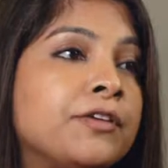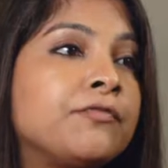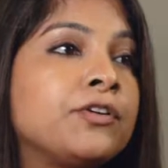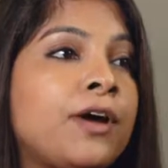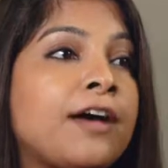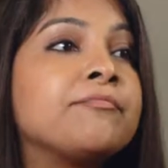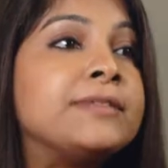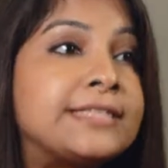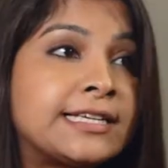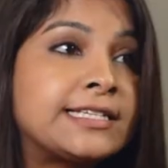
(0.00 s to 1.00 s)
If you have
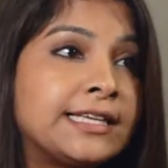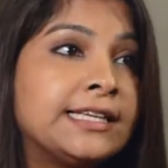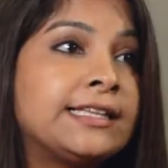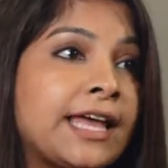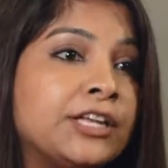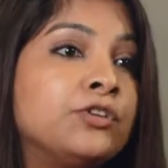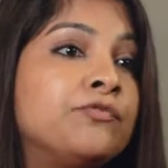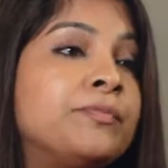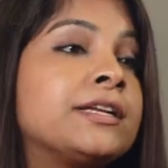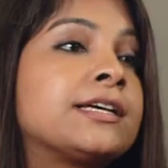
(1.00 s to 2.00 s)
missing teeth and
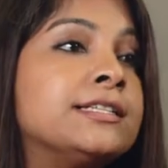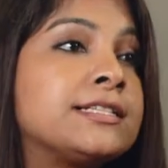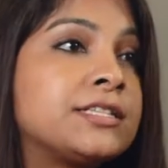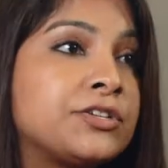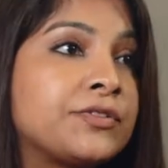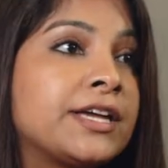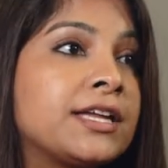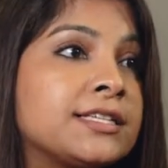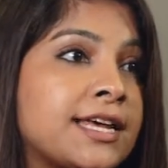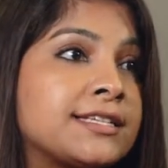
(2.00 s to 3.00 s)
you've been
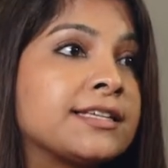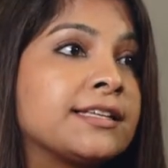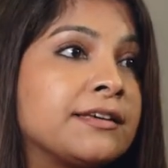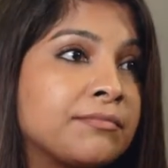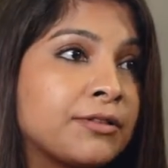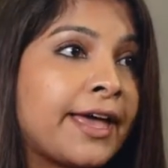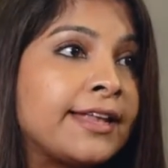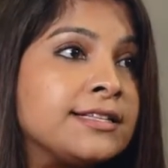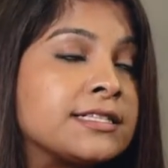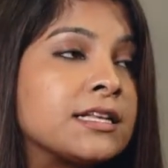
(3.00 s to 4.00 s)
considering dental
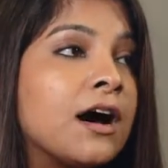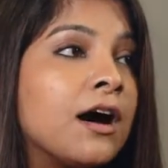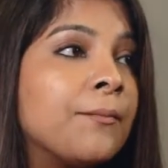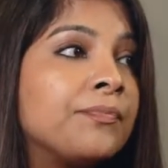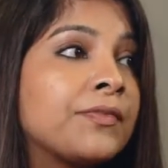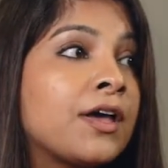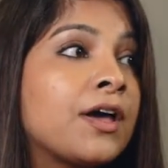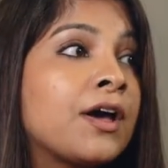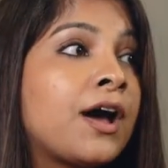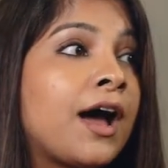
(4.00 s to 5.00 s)
implants, um,
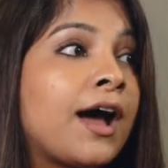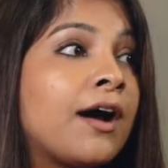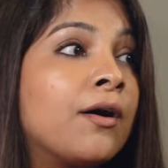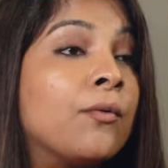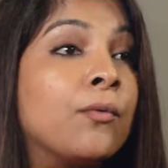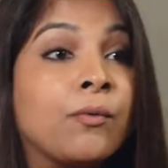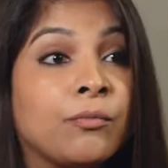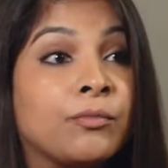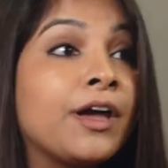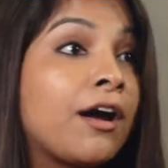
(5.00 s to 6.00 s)

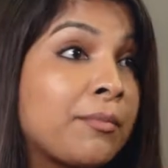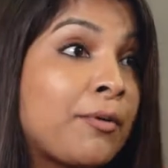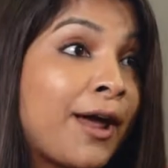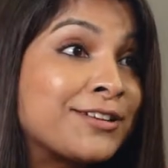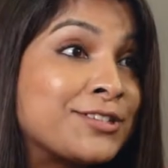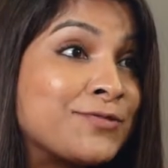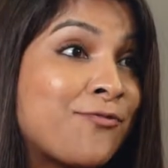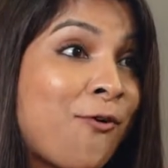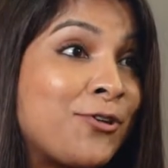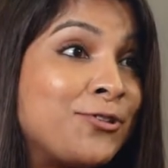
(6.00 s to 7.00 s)
we are a practice
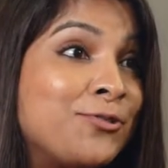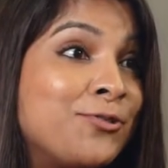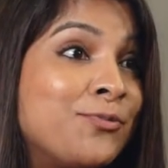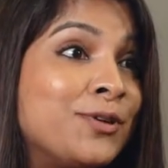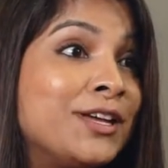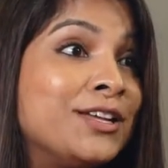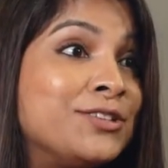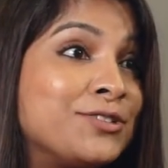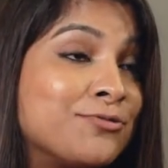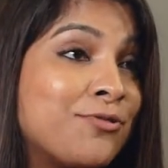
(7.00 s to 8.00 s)
for you. We
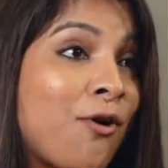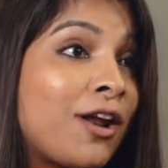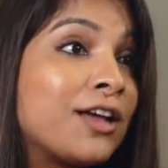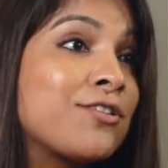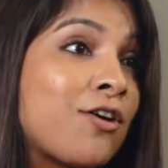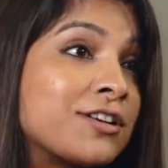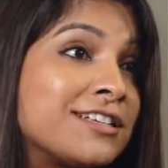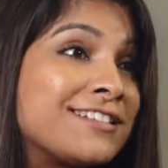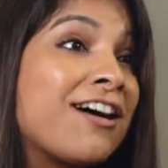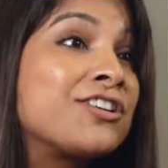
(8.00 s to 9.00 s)
do, all our
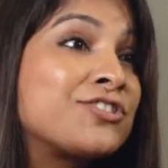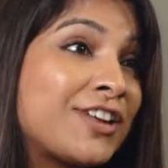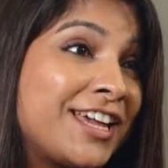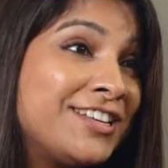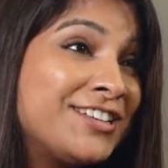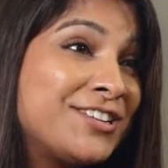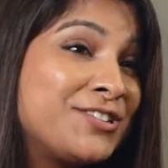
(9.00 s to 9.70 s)
doctors are trained